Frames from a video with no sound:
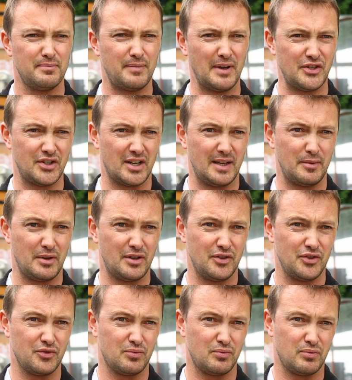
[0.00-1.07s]
Basically
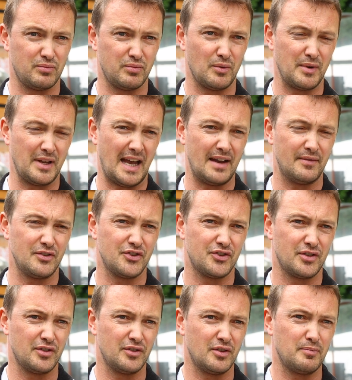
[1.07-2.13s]
because what we have
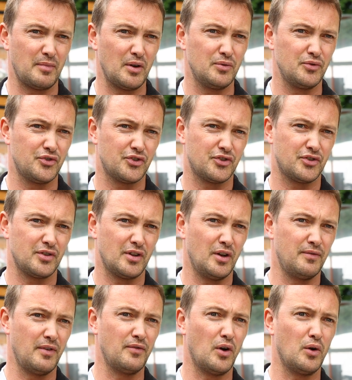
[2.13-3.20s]
is that the boats
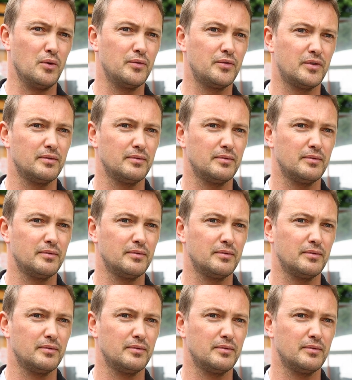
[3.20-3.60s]
have evolved